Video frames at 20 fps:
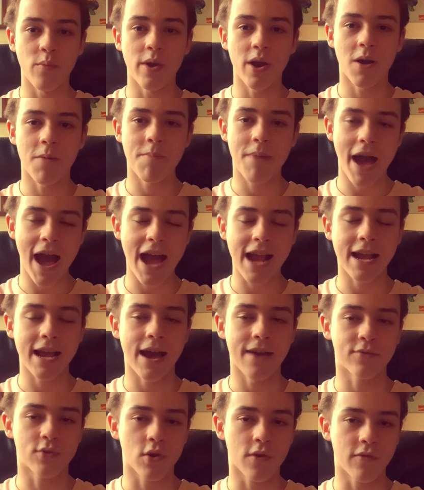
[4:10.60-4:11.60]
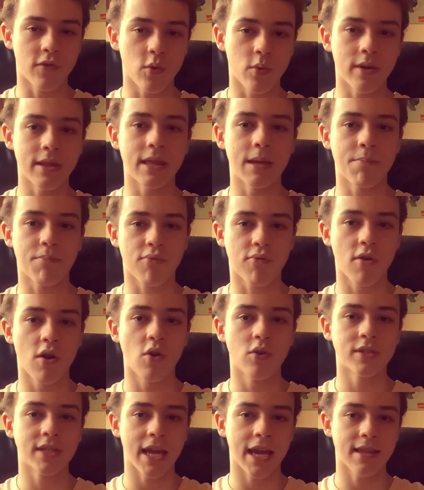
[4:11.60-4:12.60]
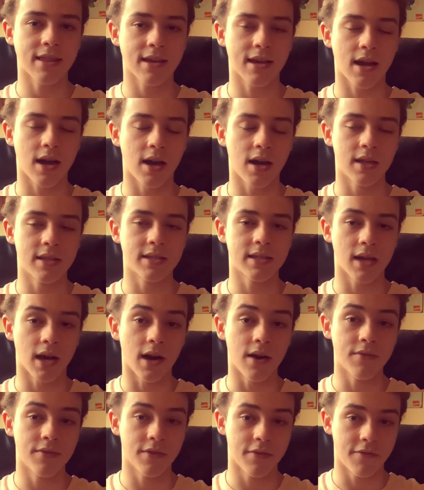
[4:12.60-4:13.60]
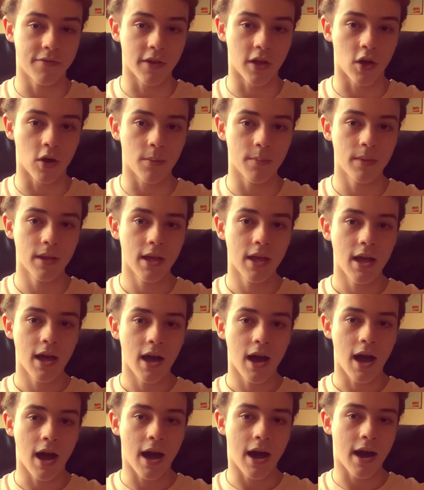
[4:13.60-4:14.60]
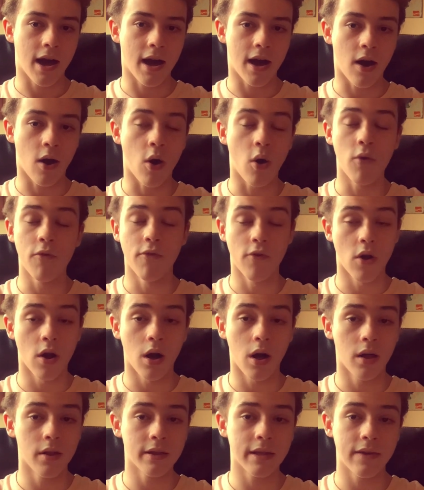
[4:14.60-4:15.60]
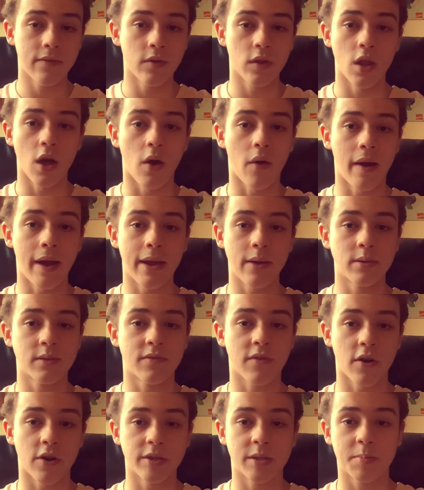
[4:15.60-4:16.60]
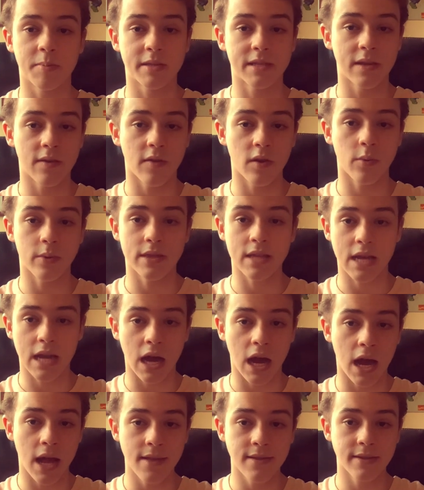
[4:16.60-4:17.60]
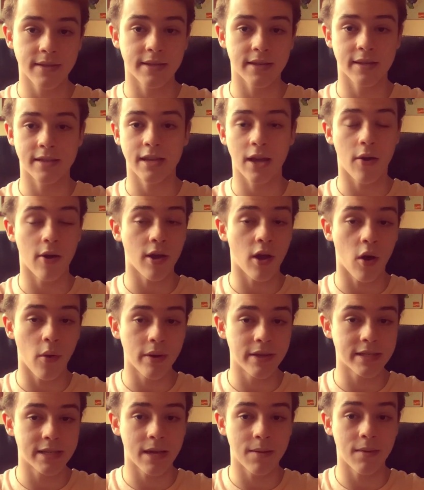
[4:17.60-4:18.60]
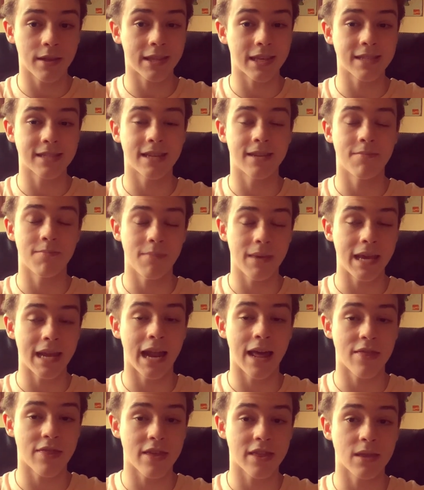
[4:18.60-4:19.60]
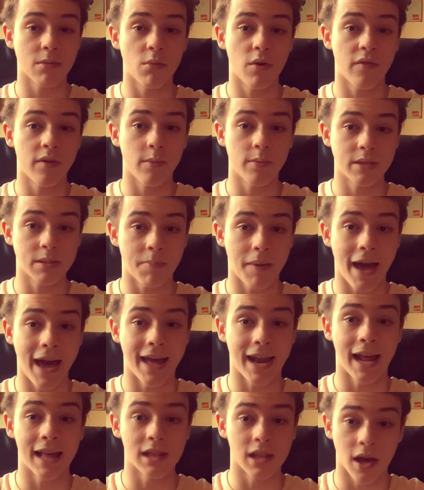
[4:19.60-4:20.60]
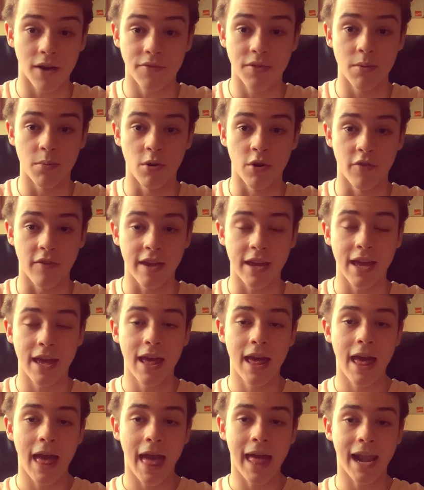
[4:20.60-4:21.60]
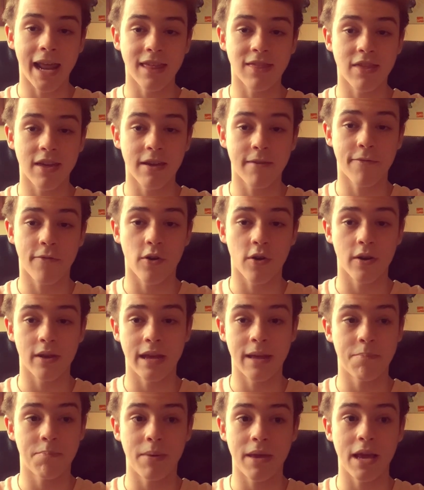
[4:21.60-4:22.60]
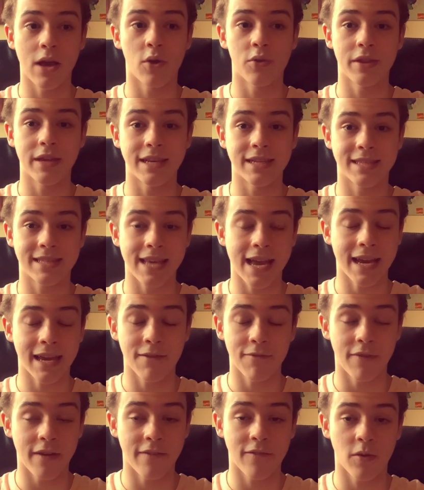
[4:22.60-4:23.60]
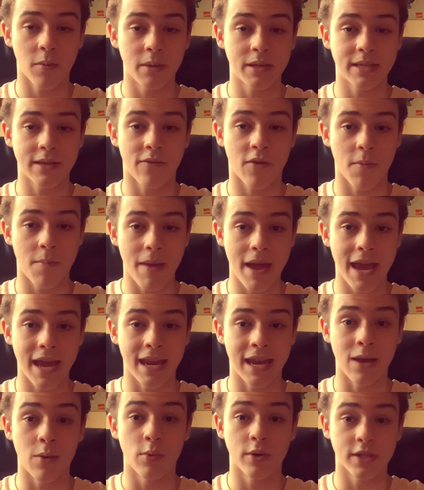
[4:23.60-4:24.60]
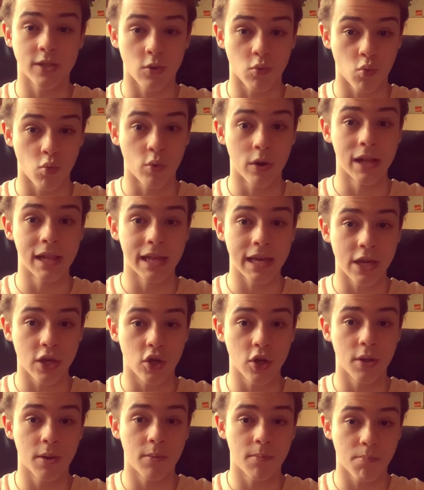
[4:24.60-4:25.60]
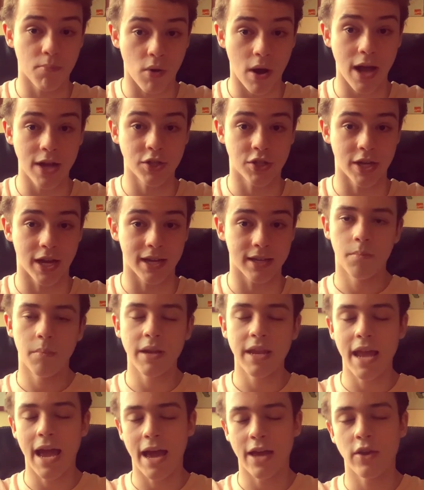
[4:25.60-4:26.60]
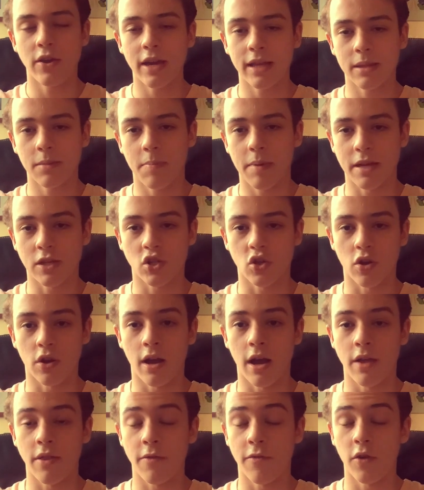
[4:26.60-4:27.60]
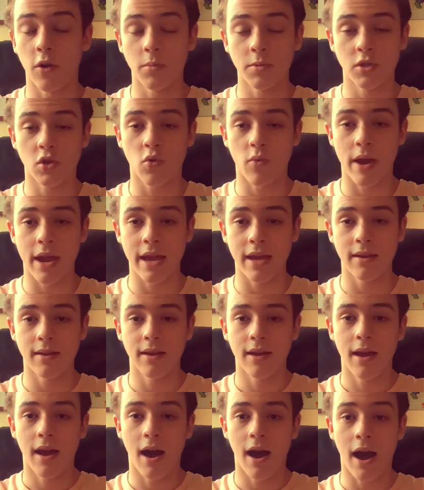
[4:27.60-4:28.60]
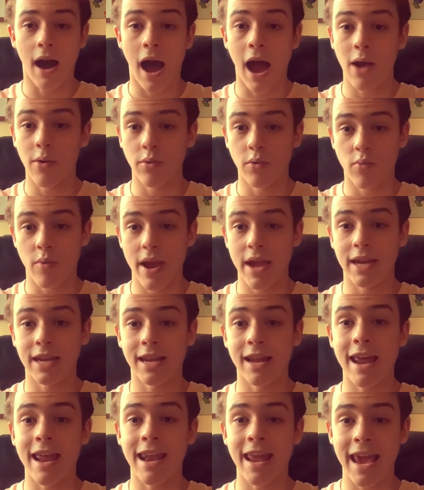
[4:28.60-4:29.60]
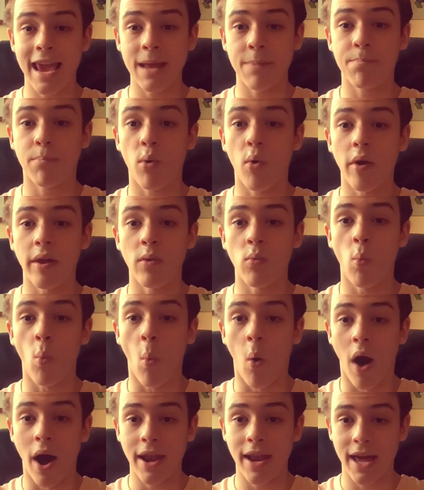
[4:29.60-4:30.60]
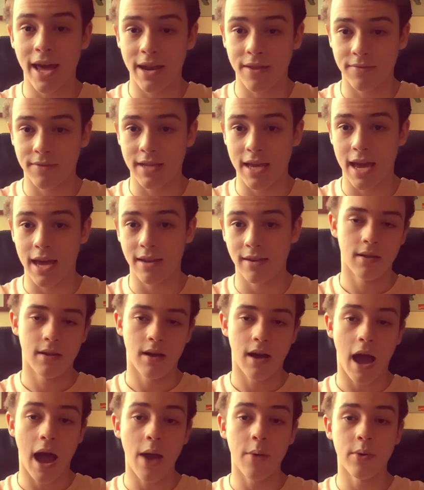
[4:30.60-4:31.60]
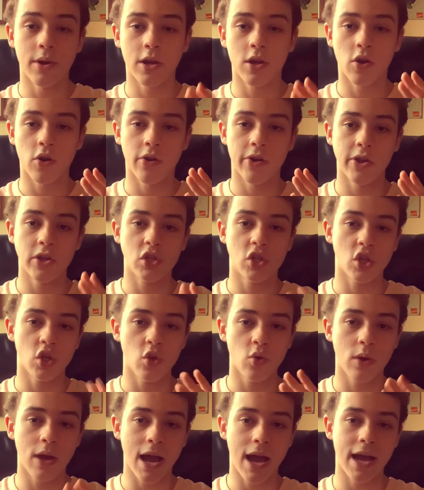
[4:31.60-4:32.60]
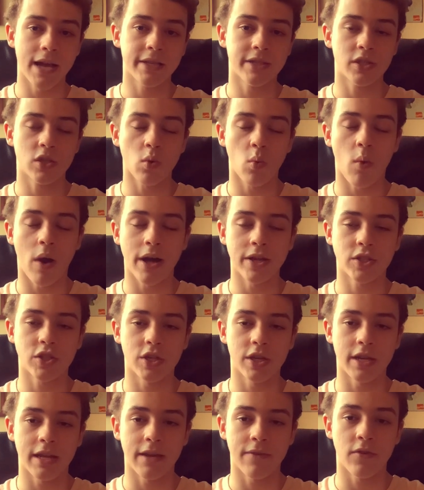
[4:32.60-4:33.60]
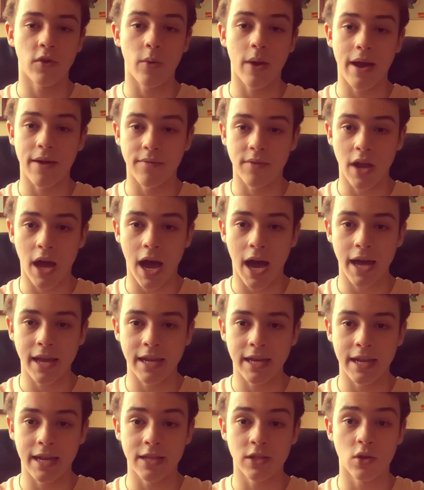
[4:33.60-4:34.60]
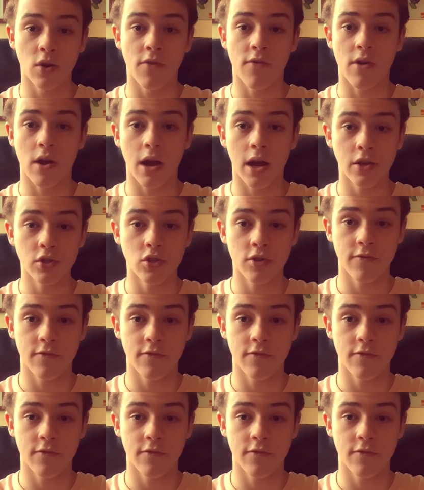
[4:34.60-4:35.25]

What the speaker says: we are back after reviewing the pros and the cons of the film. Overall, even though I was very specific with the cons, that's how I always am, that doesn't mean I think the movie was bad. I love the movie, and I think for it being only a second fan film he's ever made, it was a really good project. But yeah, you get the picture. The film was great. I would rate it an 8.1 out of 10. I would encourage you guys to watch it if you have not. It has over 100